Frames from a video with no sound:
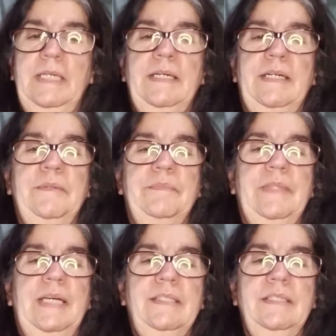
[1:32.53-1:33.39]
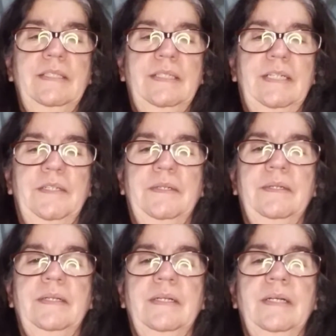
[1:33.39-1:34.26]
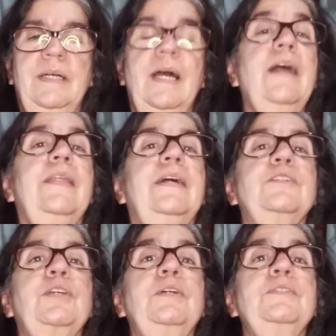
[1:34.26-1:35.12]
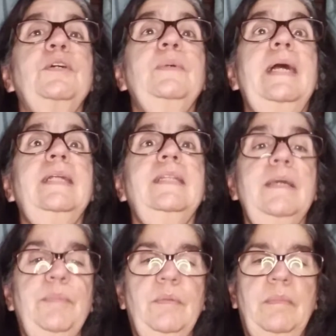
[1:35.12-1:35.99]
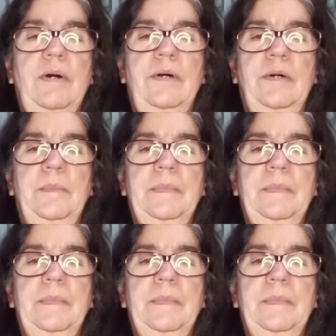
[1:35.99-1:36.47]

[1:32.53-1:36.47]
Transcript: yeah, that's in there. There's also a nipple balm